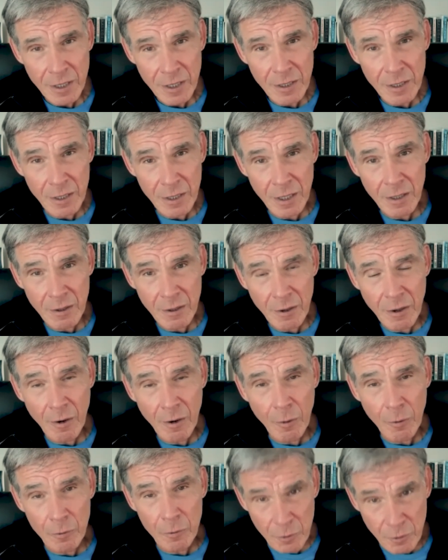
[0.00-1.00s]
uh,
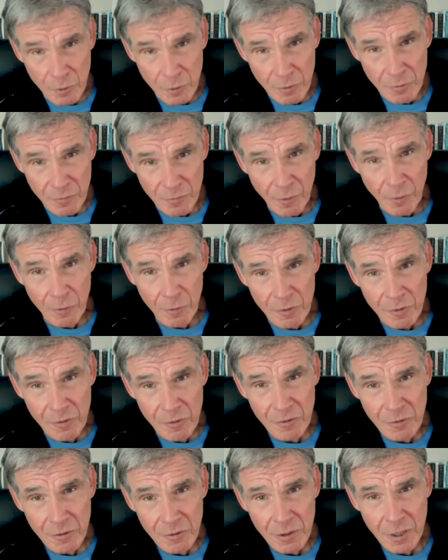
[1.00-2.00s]
older
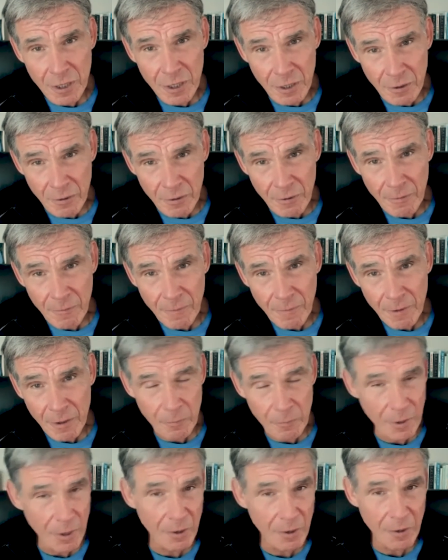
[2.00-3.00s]
folks here
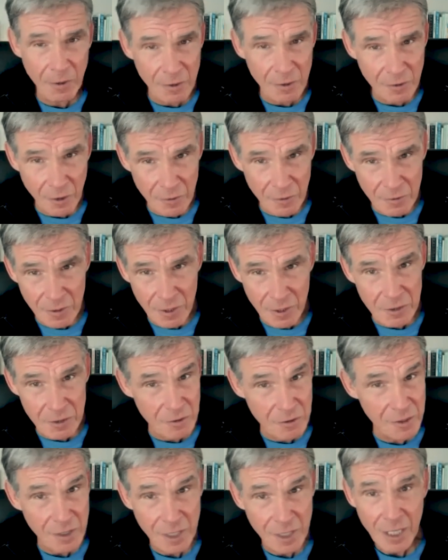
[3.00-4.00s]
compared to these other countries